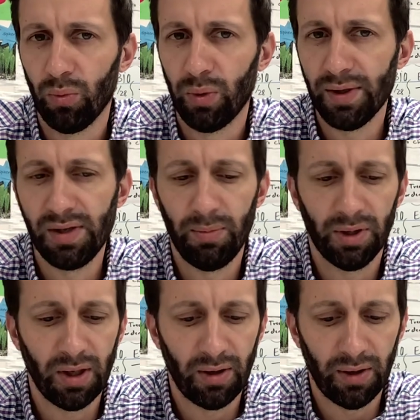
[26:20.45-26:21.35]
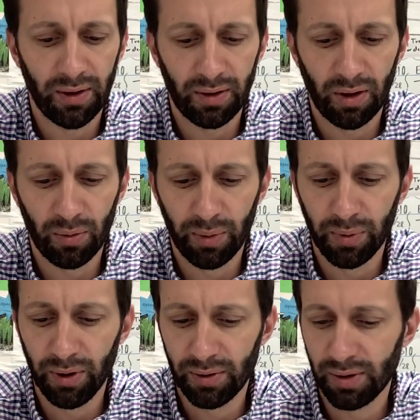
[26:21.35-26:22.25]
When I see them together, I think they're all
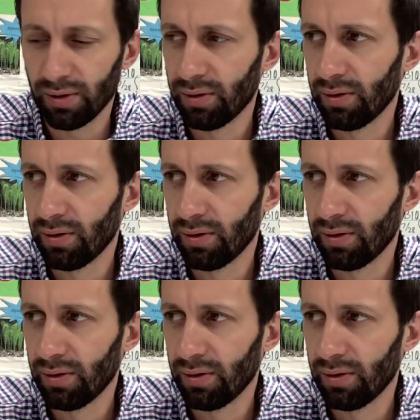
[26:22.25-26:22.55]
reproducing.